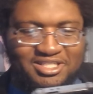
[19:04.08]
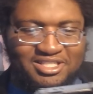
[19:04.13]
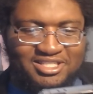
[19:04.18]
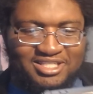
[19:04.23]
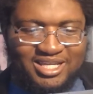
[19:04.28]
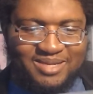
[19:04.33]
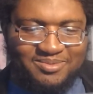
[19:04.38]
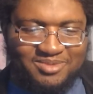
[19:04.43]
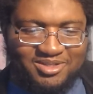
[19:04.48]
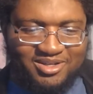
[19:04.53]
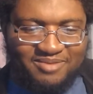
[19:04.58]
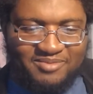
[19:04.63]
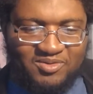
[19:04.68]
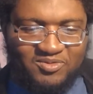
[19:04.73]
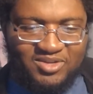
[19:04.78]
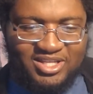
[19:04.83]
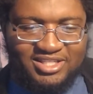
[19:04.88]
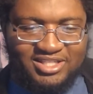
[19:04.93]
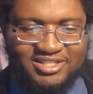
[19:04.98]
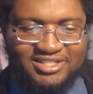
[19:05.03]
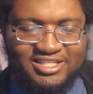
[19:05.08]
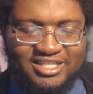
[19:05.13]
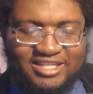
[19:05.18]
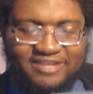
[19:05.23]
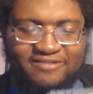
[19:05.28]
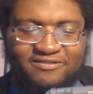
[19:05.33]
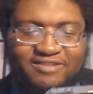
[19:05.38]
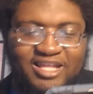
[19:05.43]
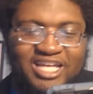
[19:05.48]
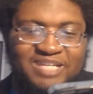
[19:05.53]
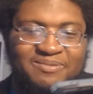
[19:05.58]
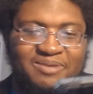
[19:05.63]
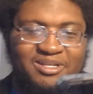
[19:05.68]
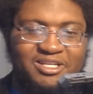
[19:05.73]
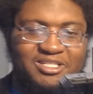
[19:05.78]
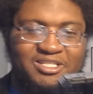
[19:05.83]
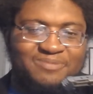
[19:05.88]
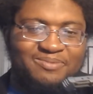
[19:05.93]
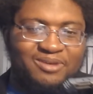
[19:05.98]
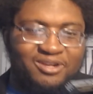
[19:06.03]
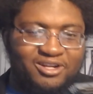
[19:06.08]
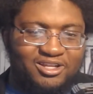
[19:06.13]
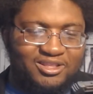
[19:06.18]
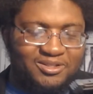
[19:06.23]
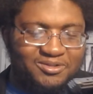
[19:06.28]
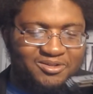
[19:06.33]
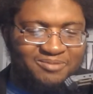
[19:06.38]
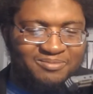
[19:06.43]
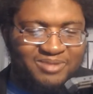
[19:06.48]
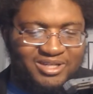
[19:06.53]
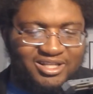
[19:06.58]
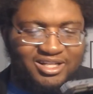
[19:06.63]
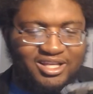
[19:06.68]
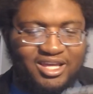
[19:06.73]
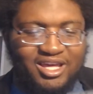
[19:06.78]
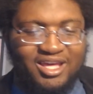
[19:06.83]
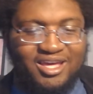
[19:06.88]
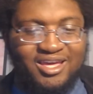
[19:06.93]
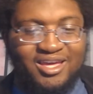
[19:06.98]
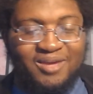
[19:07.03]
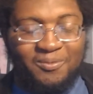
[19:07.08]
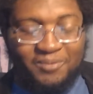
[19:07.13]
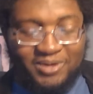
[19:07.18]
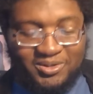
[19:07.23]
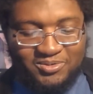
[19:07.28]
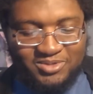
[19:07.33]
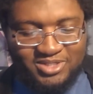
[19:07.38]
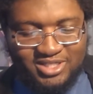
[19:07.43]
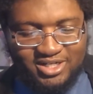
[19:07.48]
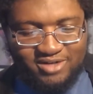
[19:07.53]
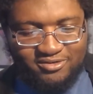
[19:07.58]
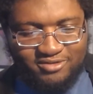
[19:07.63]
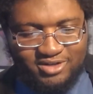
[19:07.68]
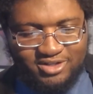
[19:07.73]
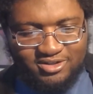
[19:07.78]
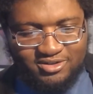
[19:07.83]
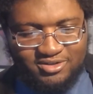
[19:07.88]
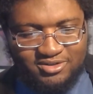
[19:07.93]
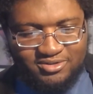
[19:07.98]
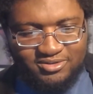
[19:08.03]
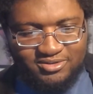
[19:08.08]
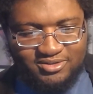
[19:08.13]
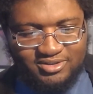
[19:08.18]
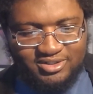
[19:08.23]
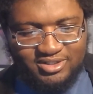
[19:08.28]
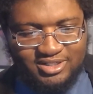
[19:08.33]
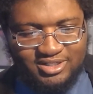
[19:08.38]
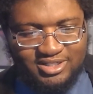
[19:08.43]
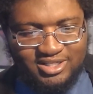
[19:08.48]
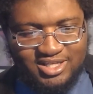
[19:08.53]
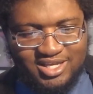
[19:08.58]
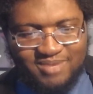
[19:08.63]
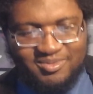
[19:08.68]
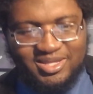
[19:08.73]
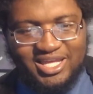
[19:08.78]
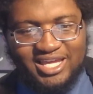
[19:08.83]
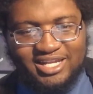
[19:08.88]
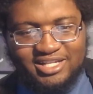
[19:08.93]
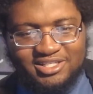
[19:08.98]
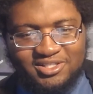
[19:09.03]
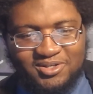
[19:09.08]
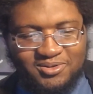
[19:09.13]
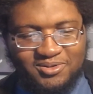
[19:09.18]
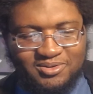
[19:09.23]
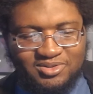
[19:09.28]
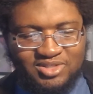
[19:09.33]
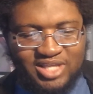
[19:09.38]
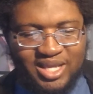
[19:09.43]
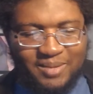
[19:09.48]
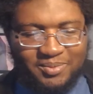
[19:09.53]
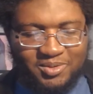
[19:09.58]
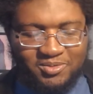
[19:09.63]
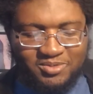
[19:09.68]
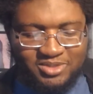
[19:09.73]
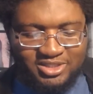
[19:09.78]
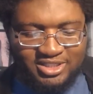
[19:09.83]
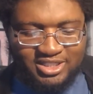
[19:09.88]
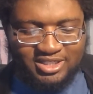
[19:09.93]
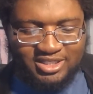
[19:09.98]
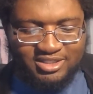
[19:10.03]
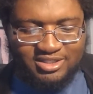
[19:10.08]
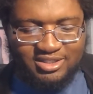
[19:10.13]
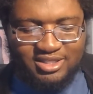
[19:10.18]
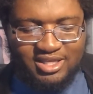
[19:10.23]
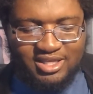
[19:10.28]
chapter. I mean, we get to see a flashback of Spinner a little bit when he was getting real cooled. I mean, yeah, this whole chapter was just